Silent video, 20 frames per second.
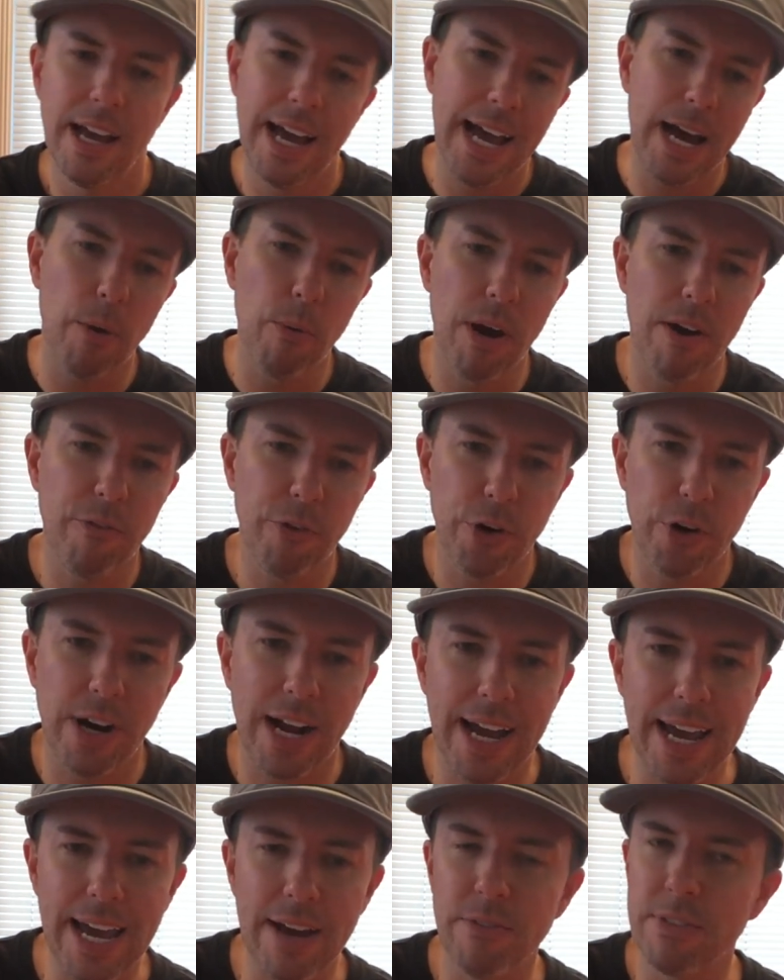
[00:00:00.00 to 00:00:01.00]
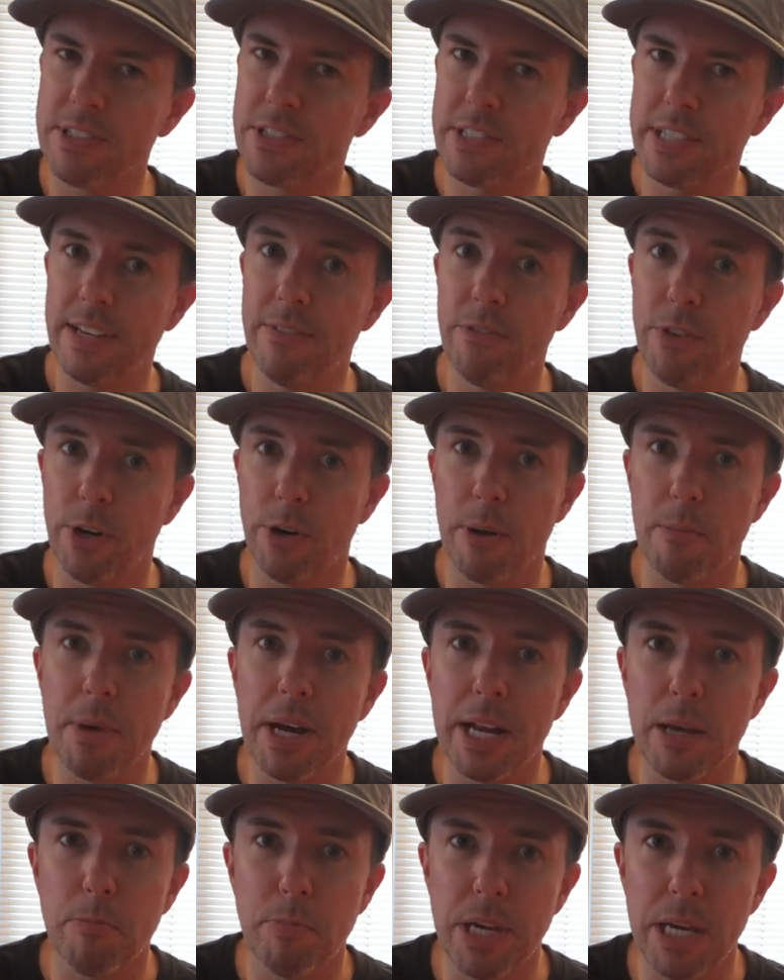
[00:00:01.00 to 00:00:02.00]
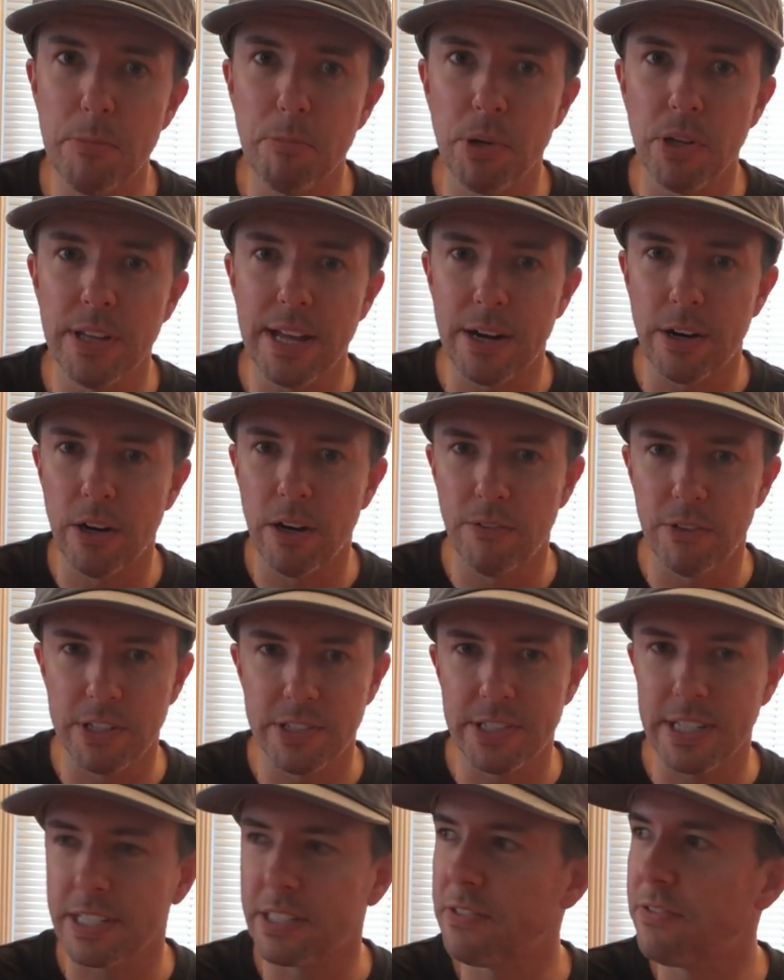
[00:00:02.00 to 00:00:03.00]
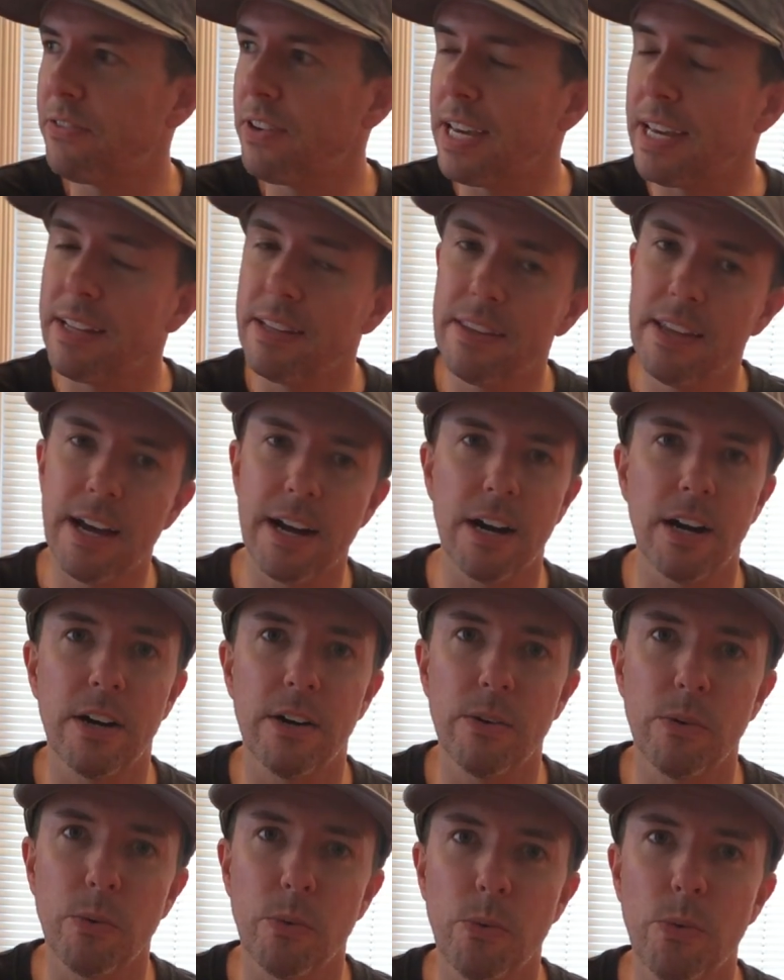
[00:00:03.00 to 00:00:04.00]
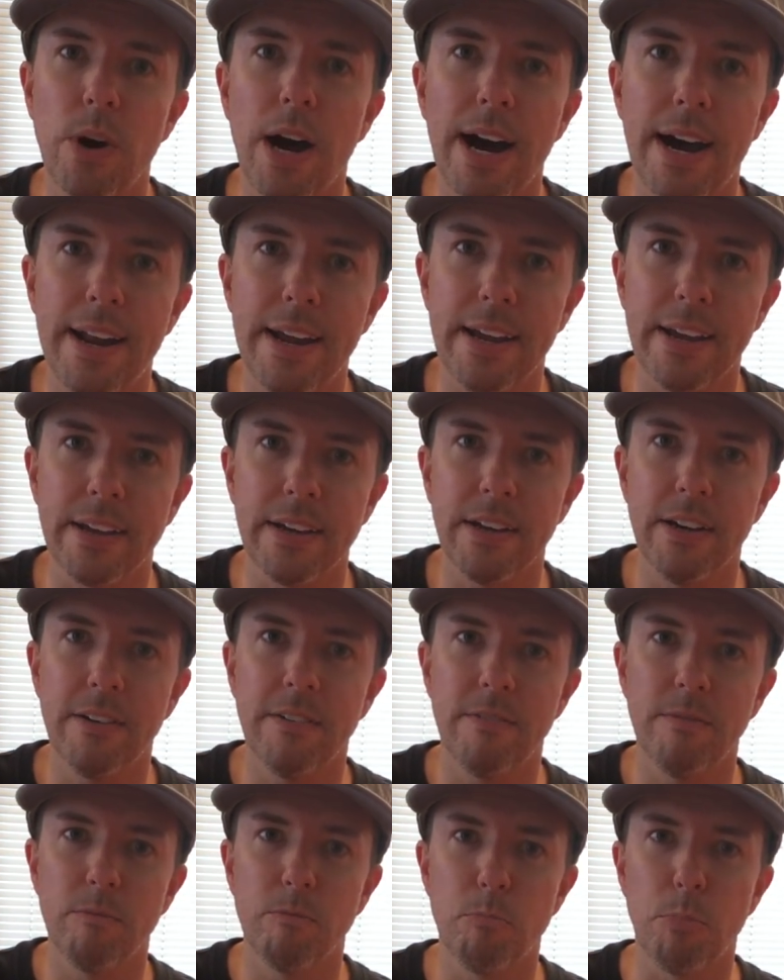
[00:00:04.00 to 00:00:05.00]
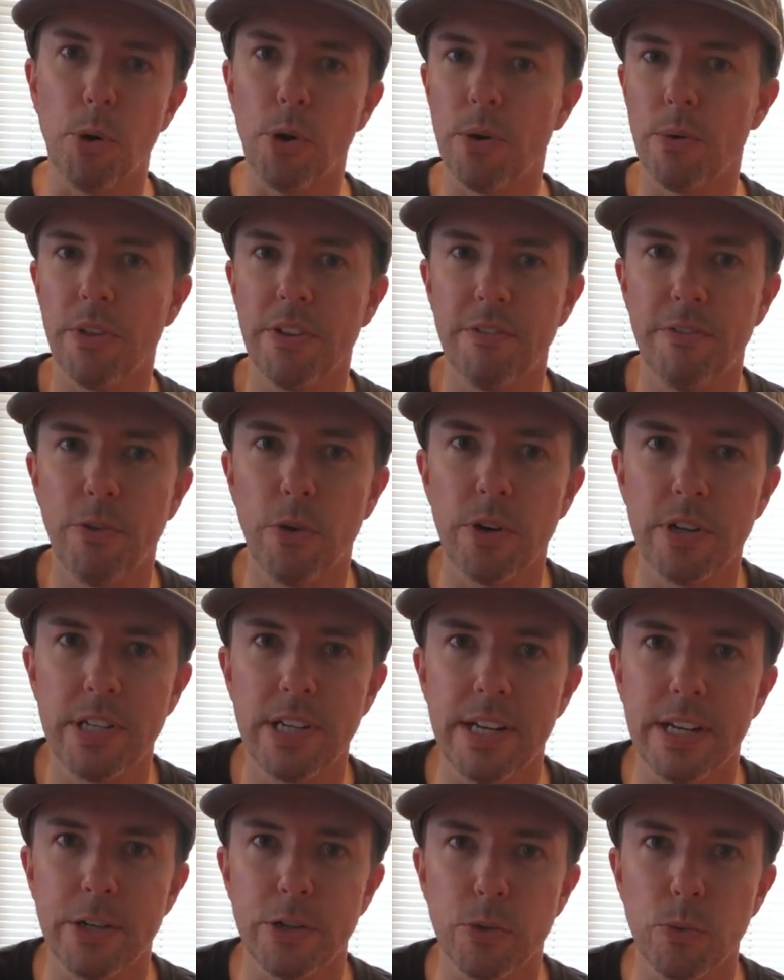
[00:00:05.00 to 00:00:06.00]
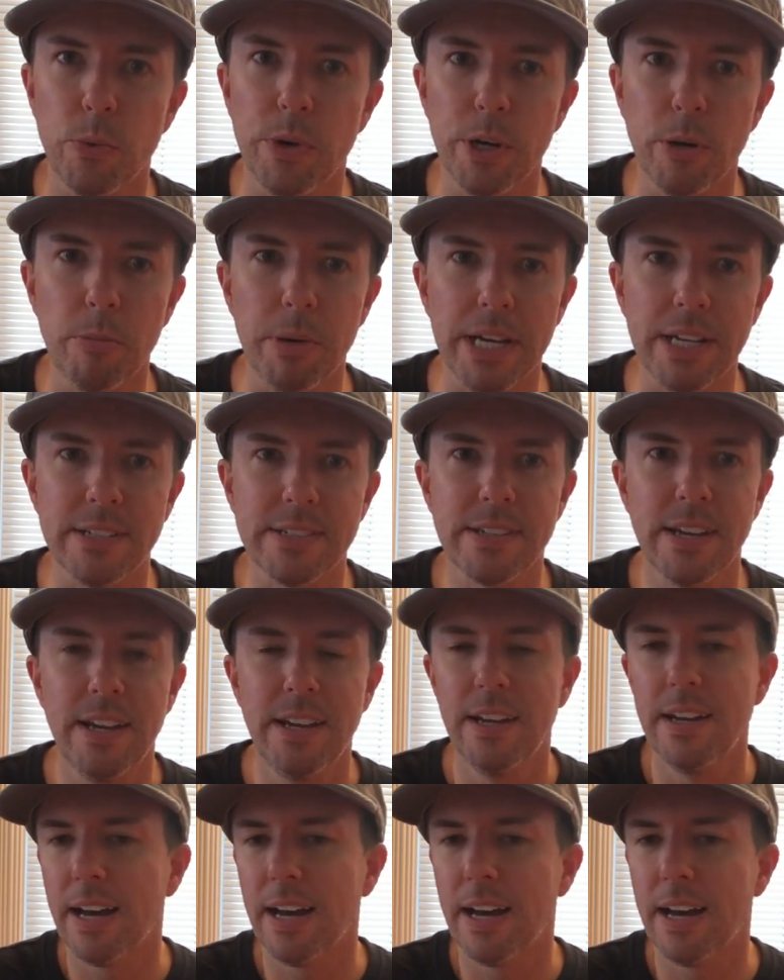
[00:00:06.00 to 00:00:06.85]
However, I haven't seen very many people that are over 6 feet that are riding a board with a 14-inch wheelbase.